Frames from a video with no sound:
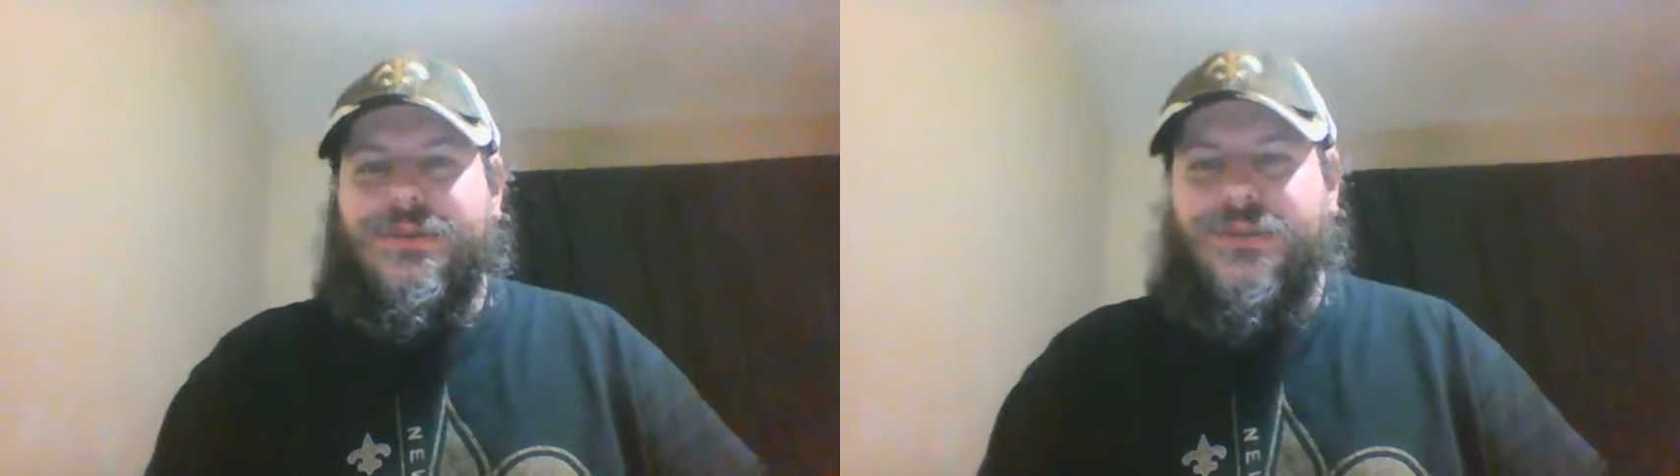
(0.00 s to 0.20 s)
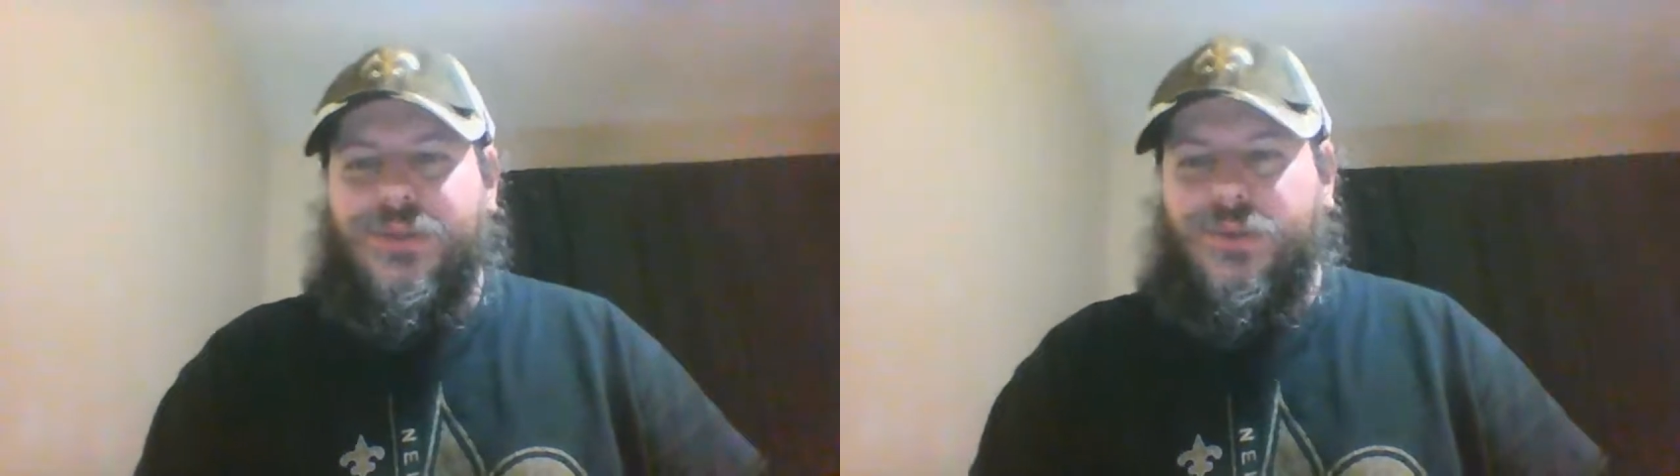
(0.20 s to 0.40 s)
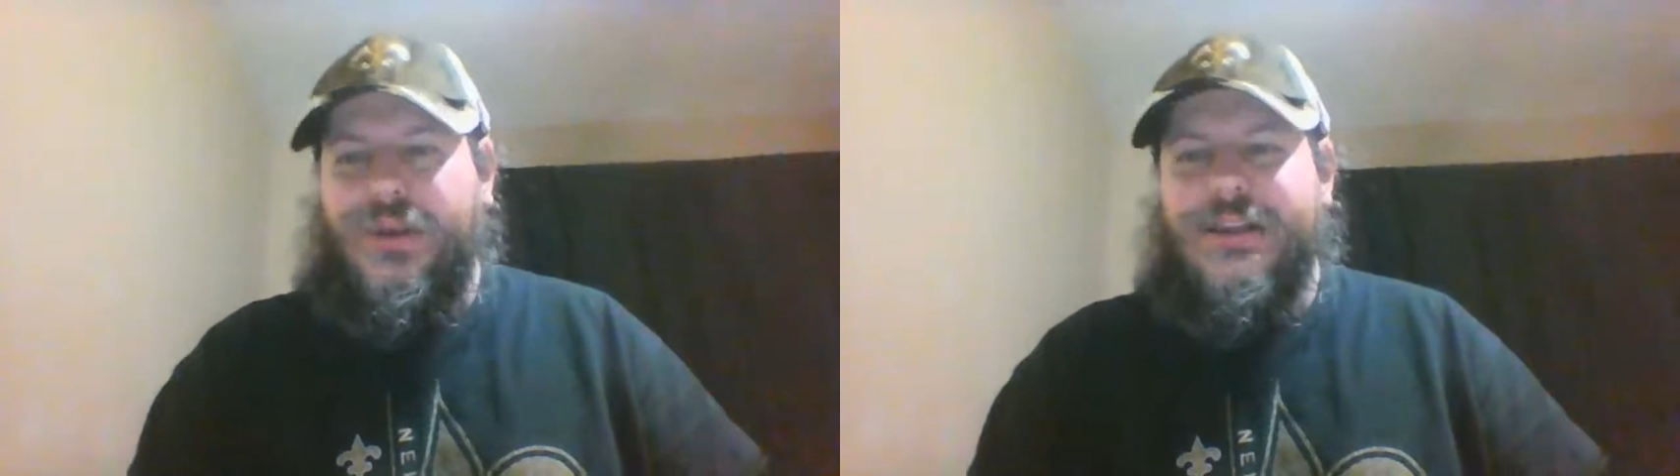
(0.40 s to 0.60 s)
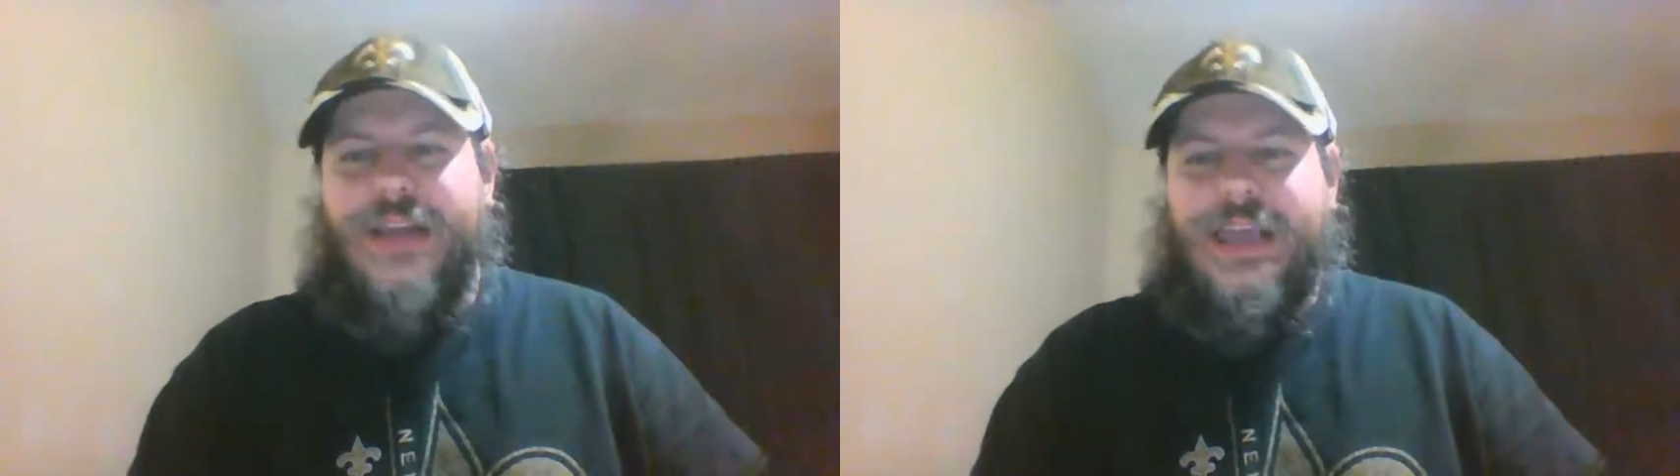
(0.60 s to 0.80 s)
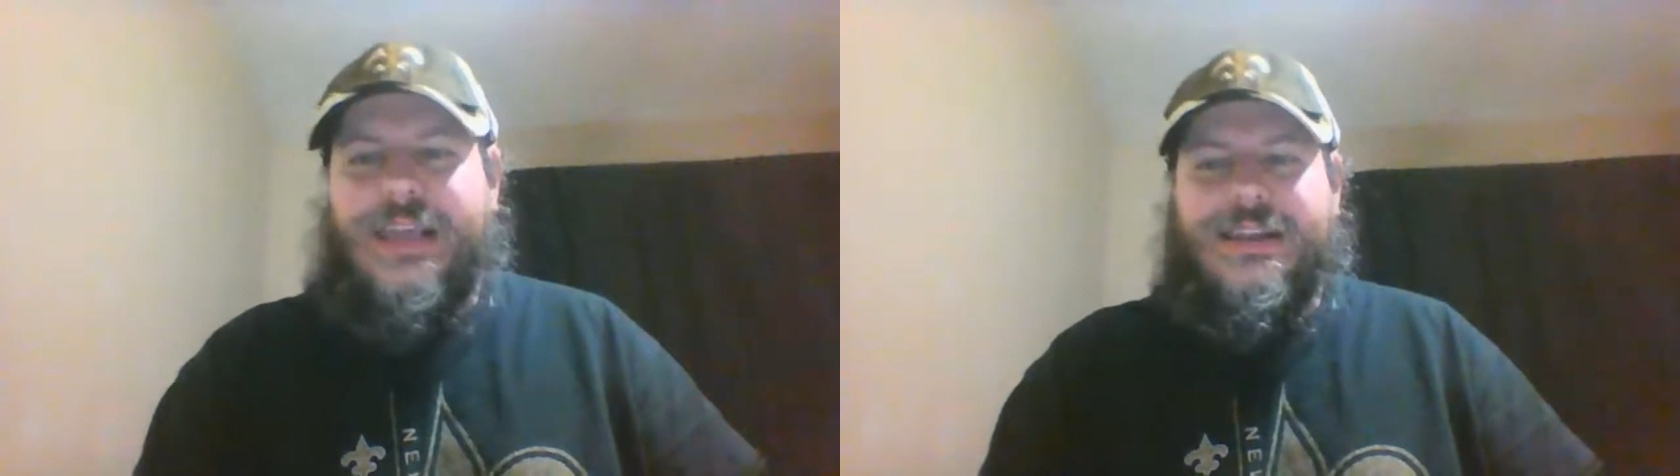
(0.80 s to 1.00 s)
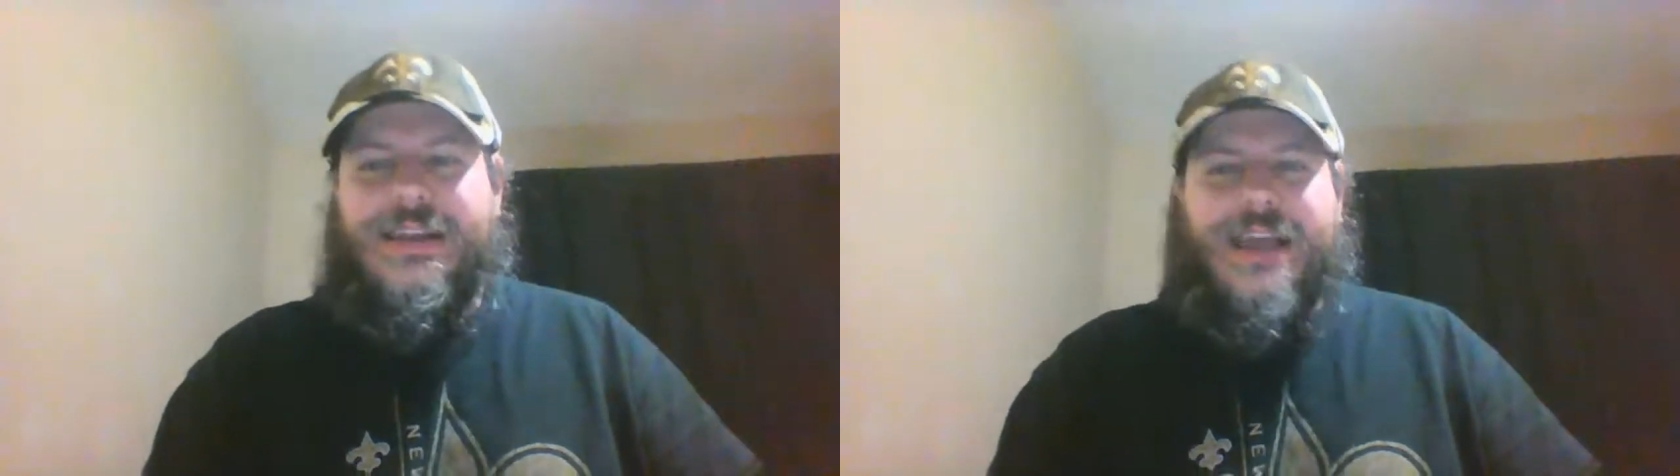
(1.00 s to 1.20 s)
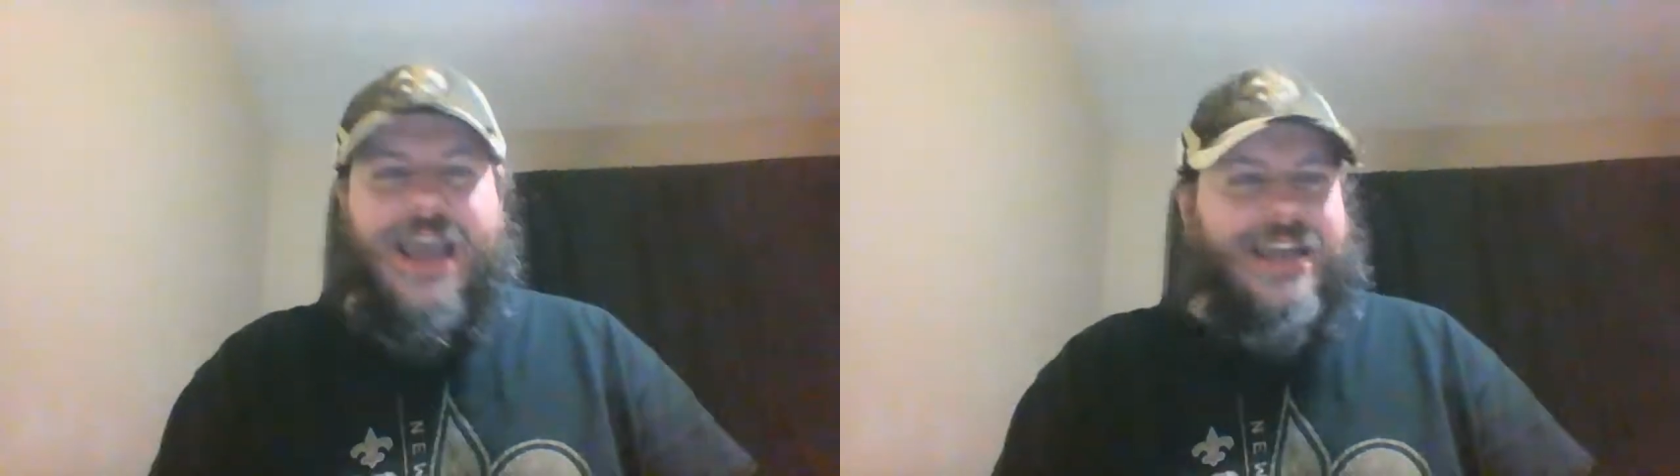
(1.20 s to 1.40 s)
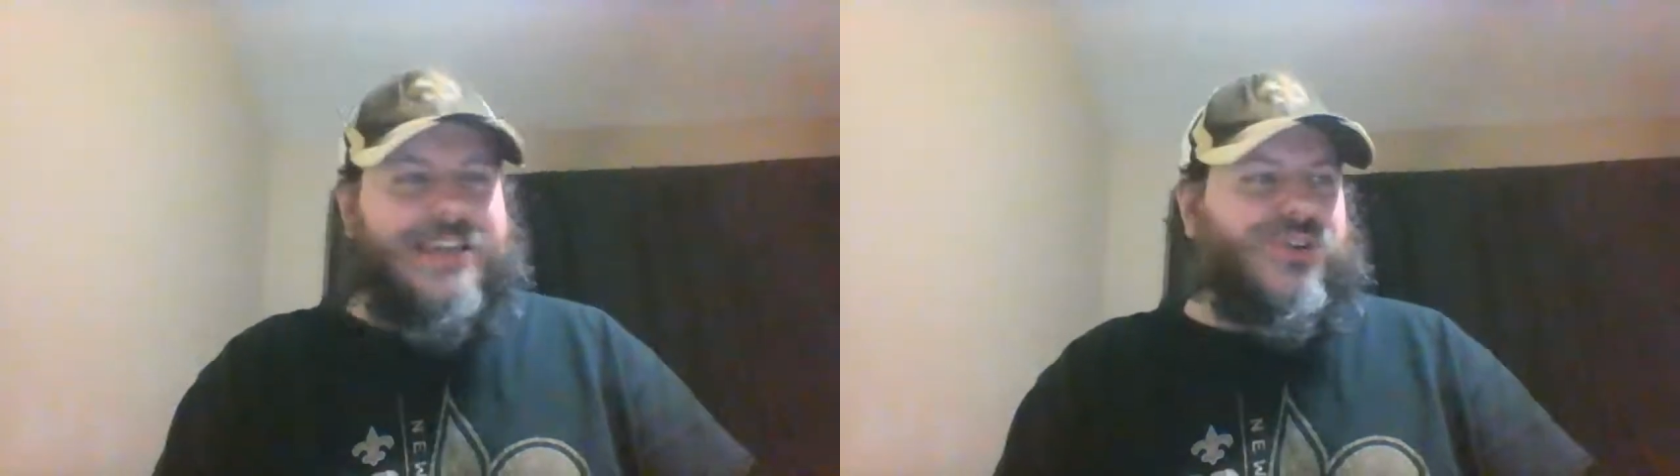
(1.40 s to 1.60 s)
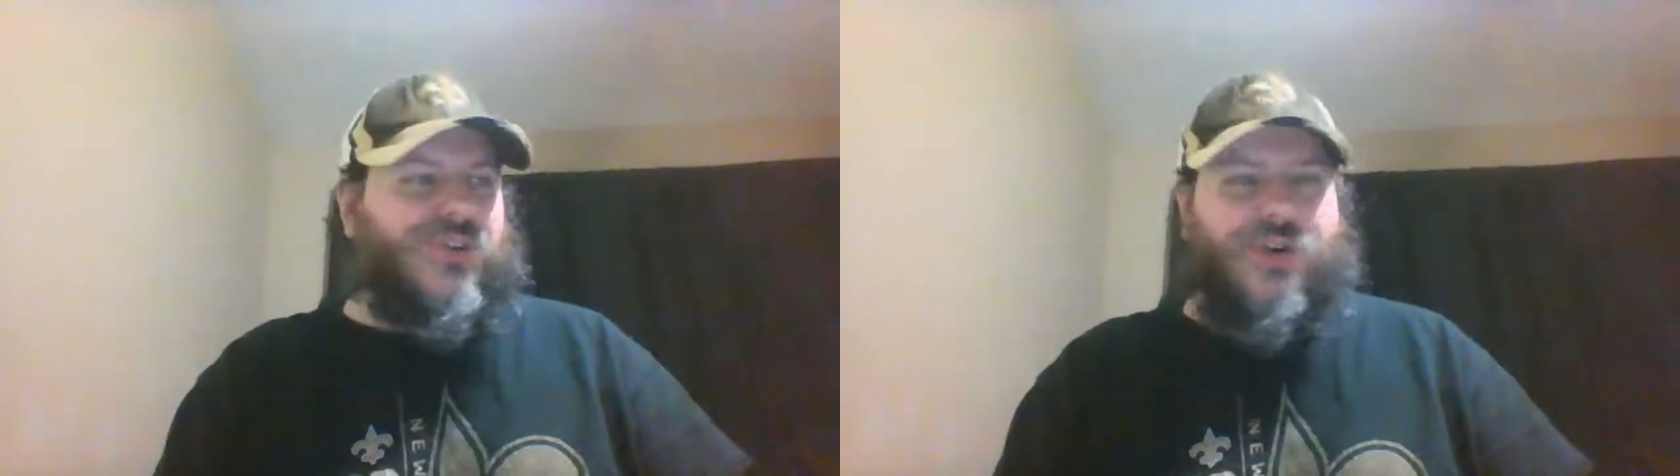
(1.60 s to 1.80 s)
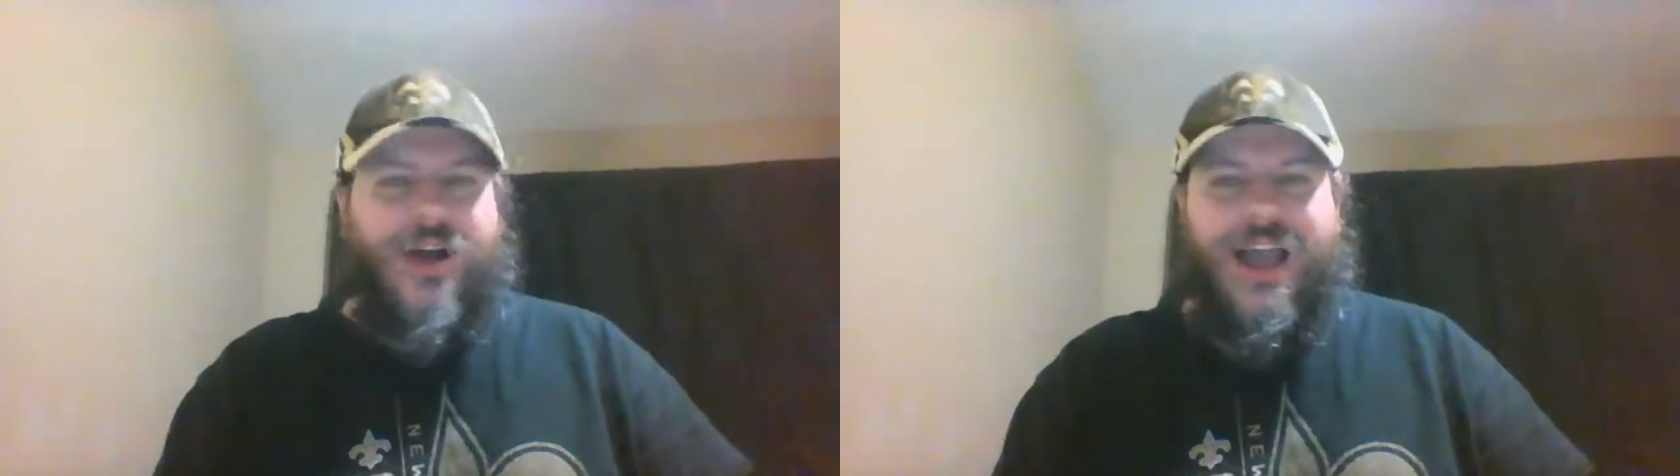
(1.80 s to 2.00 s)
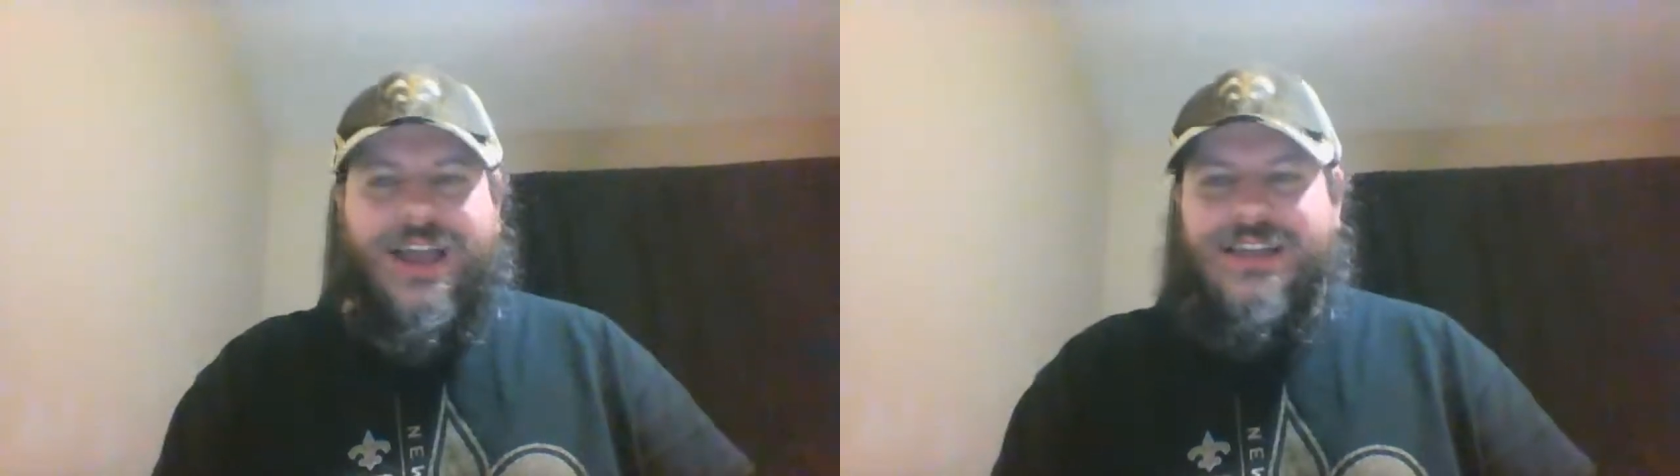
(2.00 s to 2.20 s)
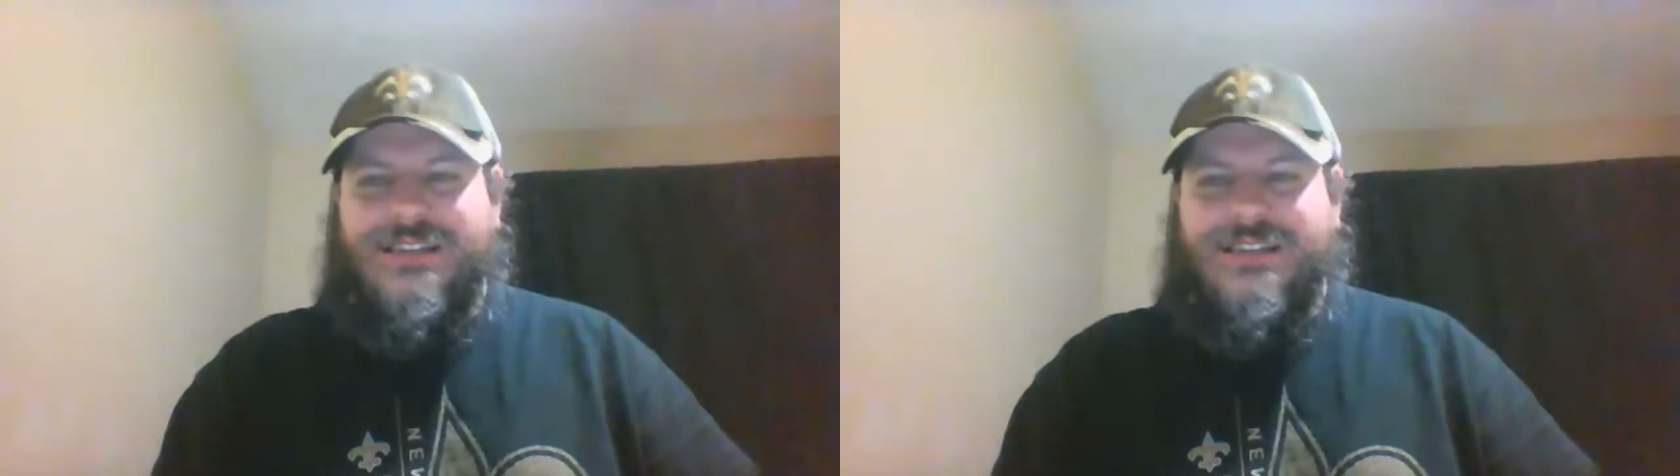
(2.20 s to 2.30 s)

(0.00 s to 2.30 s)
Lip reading: or 3-8, and he's crying.